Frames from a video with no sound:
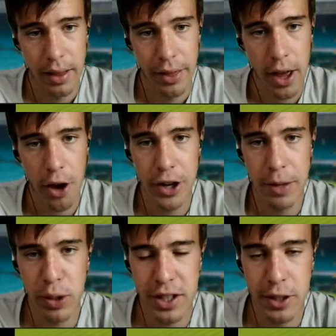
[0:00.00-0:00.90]
The only
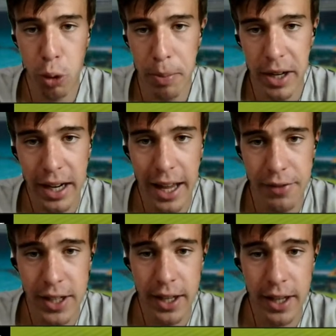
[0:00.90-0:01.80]
British woman left
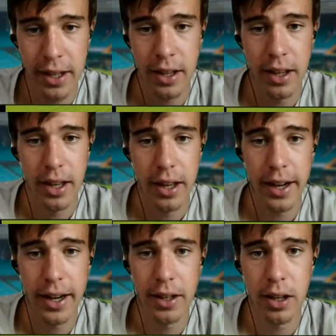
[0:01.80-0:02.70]
here
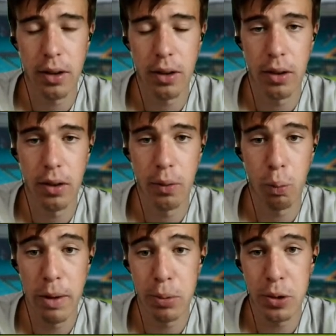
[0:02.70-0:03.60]
in
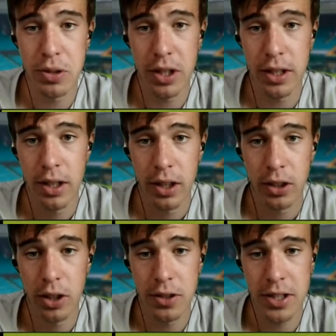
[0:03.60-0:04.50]
Wimbledon
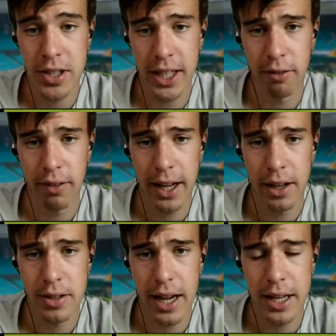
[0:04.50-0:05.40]
got to the second
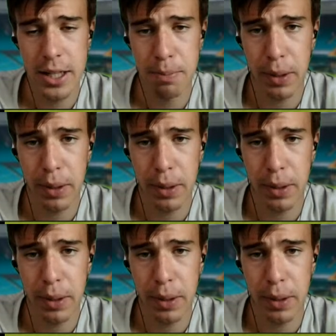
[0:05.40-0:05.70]
round and is